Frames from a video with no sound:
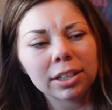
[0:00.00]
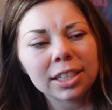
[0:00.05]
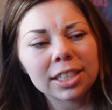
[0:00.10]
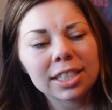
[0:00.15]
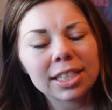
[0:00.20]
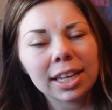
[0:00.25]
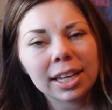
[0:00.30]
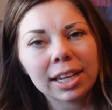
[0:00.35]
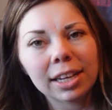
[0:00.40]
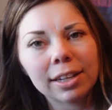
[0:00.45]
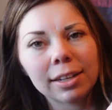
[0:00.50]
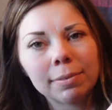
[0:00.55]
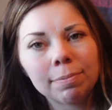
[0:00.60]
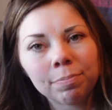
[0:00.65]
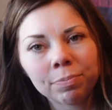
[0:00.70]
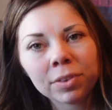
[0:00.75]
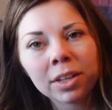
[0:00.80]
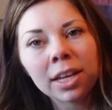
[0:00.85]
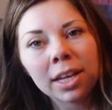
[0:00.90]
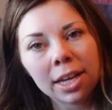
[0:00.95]
It's like a
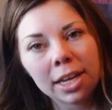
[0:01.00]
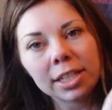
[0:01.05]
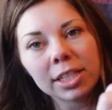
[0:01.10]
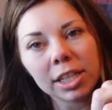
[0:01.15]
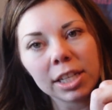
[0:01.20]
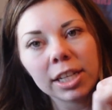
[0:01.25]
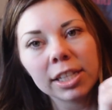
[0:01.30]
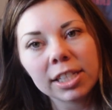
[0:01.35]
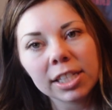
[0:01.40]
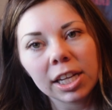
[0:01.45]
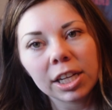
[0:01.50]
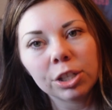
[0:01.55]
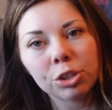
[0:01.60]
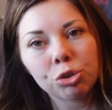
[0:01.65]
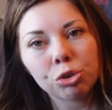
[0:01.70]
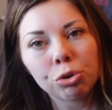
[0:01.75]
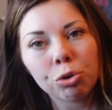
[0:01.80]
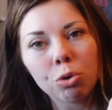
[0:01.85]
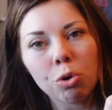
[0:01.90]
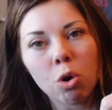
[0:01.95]
it's it's like a
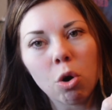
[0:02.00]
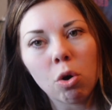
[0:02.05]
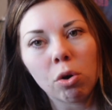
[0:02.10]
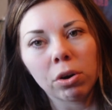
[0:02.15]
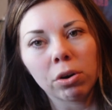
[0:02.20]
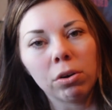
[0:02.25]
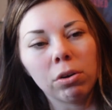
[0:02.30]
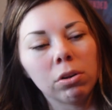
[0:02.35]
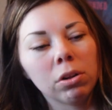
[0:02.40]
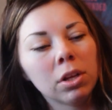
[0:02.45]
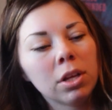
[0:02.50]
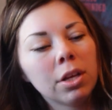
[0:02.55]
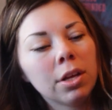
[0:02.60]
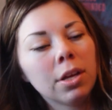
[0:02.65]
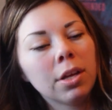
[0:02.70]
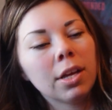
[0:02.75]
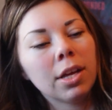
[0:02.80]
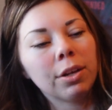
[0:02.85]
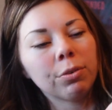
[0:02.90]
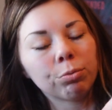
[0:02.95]
true coral,
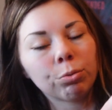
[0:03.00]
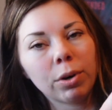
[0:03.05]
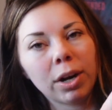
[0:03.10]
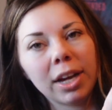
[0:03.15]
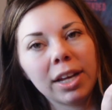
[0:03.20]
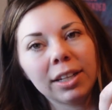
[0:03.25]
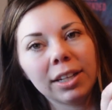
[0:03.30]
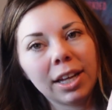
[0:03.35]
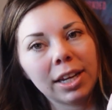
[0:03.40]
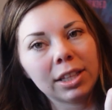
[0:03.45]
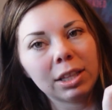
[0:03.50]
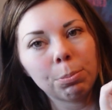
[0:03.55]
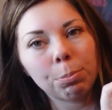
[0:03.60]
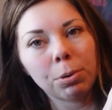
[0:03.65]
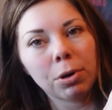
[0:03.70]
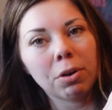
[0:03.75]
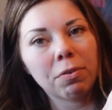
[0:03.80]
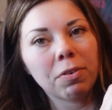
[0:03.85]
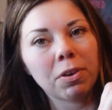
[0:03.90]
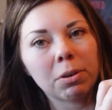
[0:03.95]
right? Like the
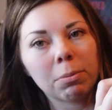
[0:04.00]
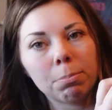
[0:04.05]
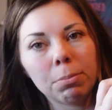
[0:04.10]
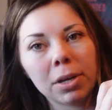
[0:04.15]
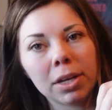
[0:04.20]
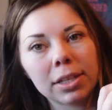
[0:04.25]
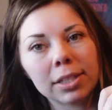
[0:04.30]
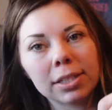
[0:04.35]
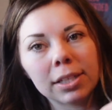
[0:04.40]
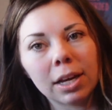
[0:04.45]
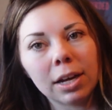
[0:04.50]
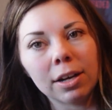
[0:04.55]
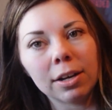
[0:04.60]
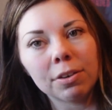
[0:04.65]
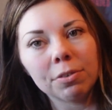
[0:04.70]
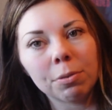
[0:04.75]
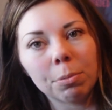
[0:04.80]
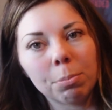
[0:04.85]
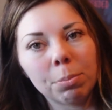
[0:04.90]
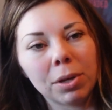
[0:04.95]
perfect mix
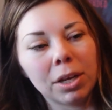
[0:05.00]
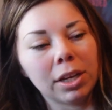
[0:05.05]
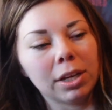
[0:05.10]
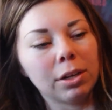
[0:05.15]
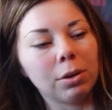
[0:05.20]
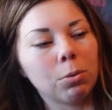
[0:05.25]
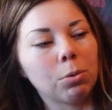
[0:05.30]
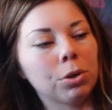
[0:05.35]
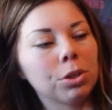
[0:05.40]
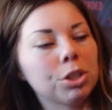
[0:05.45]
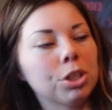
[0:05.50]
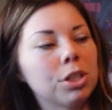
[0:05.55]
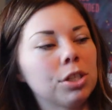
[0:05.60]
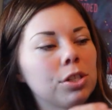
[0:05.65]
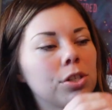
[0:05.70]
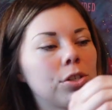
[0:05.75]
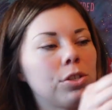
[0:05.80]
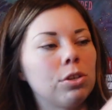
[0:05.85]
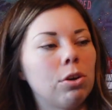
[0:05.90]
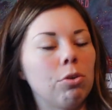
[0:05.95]
of pink and orange. It's
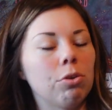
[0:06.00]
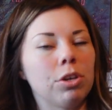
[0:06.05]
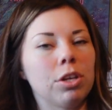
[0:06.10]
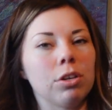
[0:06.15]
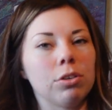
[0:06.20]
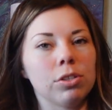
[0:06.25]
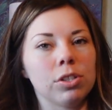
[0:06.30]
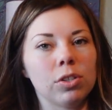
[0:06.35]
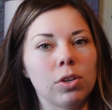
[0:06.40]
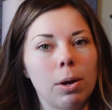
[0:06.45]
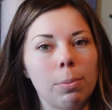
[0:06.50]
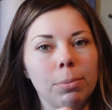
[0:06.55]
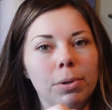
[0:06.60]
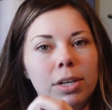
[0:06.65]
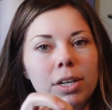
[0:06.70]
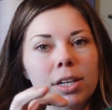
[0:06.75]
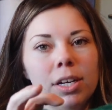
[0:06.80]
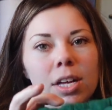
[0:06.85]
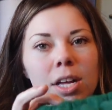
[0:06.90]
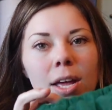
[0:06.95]
so cute. So I'm
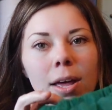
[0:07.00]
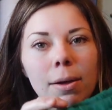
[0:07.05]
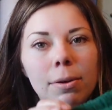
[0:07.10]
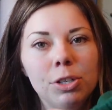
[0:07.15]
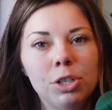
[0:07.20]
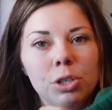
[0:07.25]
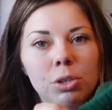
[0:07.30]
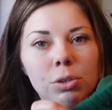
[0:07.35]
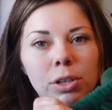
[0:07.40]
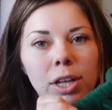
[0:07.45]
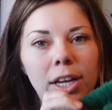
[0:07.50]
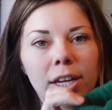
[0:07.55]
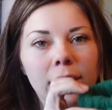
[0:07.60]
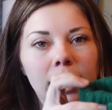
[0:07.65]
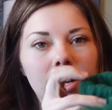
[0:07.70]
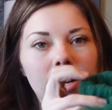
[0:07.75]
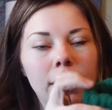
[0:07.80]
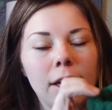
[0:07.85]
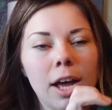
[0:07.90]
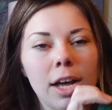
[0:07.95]
gonna do like
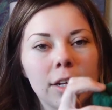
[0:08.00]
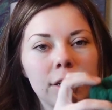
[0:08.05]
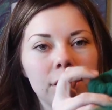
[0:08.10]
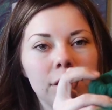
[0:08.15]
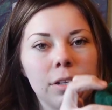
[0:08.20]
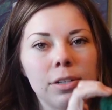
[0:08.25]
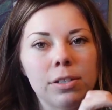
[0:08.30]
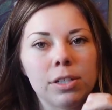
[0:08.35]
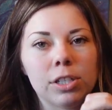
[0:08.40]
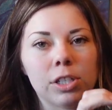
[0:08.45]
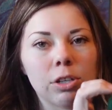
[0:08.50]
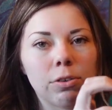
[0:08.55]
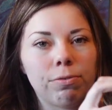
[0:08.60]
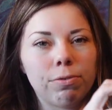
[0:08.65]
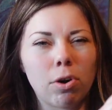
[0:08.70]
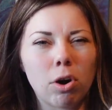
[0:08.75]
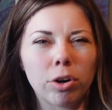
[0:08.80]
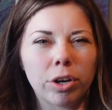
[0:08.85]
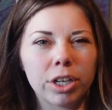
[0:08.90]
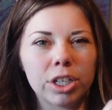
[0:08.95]
a, a
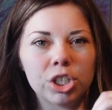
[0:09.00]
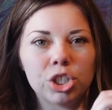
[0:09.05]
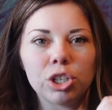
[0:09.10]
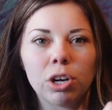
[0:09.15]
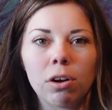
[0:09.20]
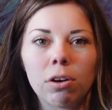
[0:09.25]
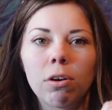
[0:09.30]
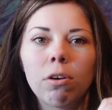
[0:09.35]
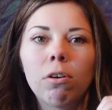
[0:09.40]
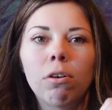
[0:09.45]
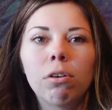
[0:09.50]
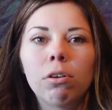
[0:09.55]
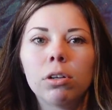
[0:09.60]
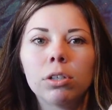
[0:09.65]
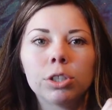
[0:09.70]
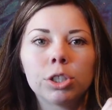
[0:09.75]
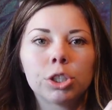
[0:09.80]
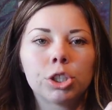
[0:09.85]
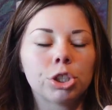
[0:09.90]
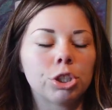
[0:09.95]
safari jungle
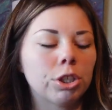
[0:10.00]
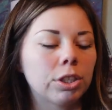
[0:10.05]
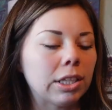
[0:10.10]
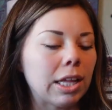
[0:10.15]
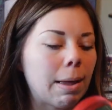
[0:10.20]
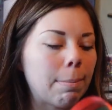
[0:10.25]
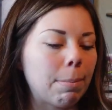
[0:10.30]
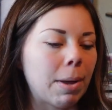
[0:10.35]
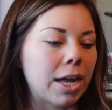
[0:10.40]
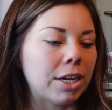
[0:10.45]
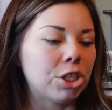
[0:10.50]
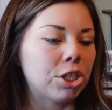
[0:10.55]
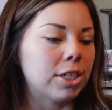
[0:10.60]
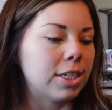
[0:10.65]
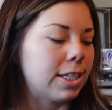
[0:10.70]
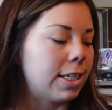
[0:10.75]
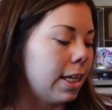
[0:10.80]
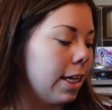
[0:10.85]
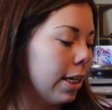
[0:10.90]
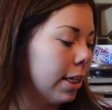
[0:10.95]
shirt that
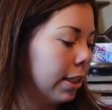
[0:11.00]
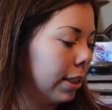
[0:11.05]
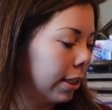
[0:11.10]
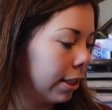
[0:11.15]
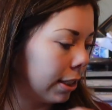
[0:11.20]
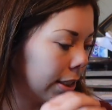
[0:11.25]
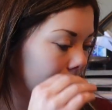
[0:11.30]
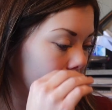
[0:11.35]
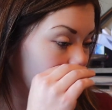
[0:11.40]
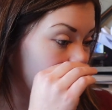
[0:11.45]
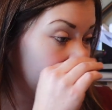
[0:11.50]
matches this.